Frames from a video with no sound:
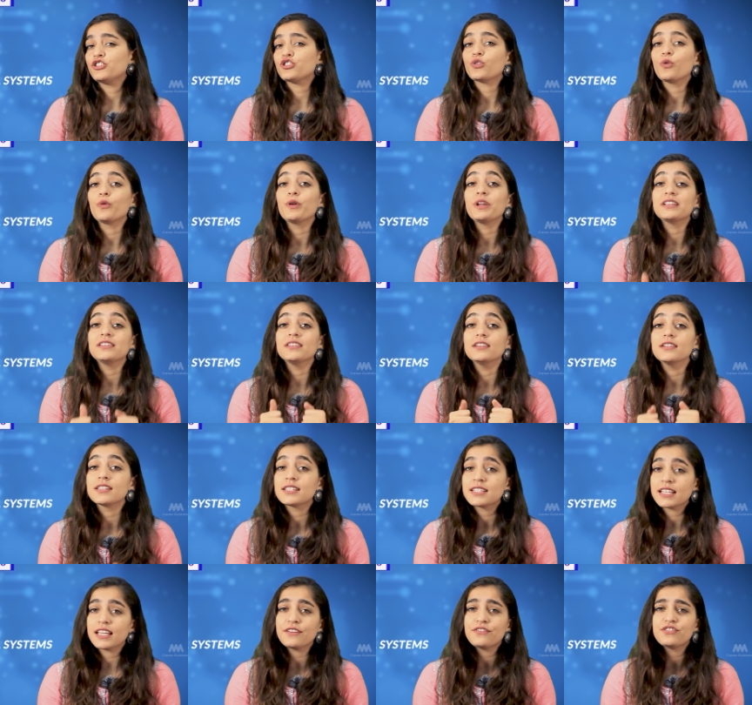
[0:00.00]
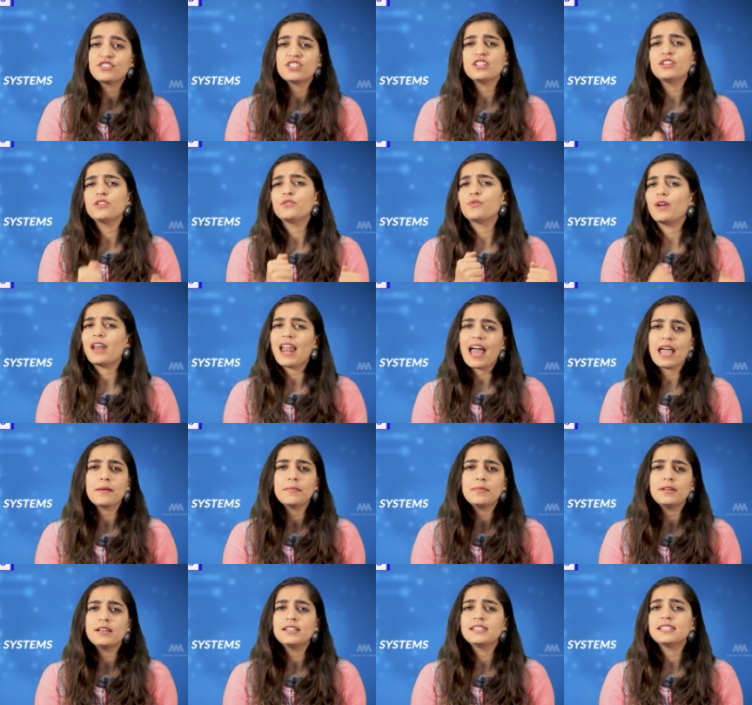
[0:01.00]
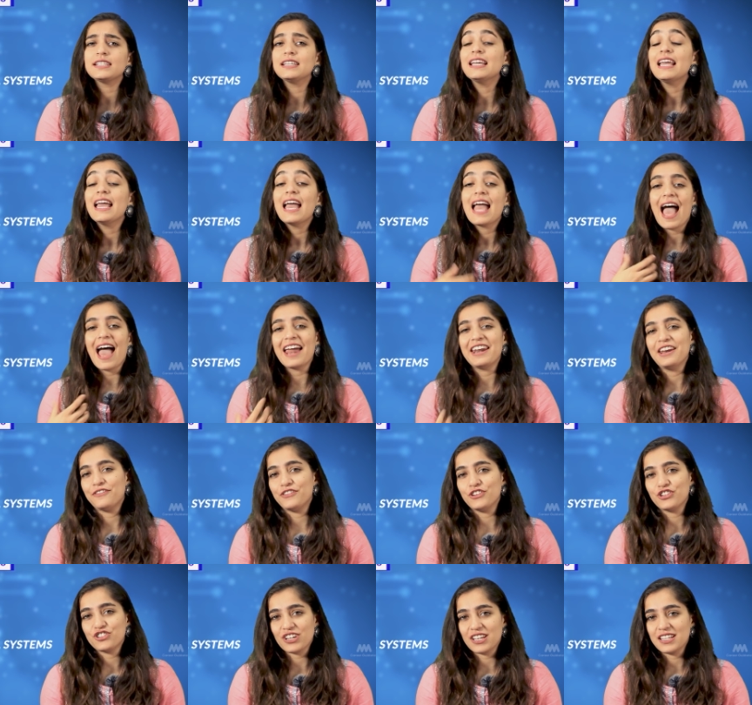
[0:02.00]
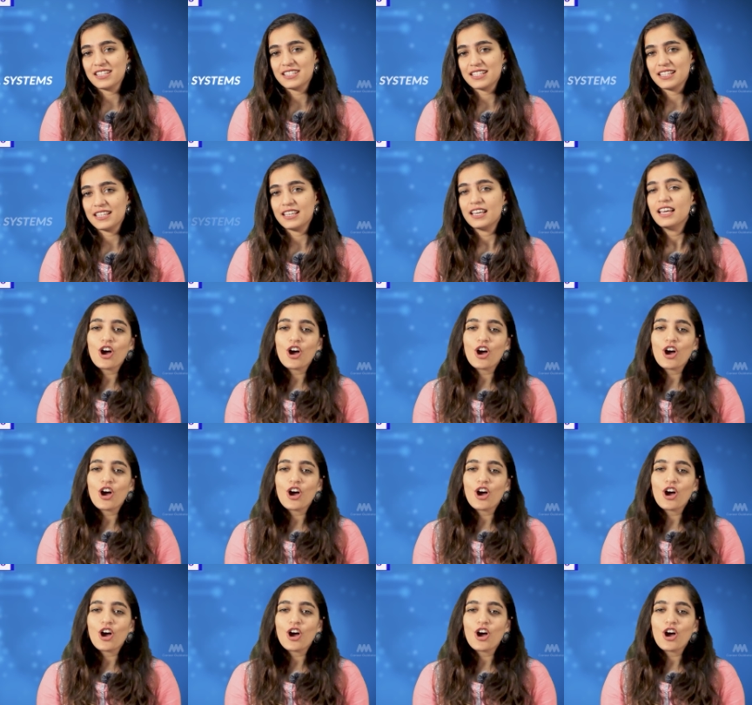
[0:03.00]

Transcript: ensuring their safety, reliability and efficiency.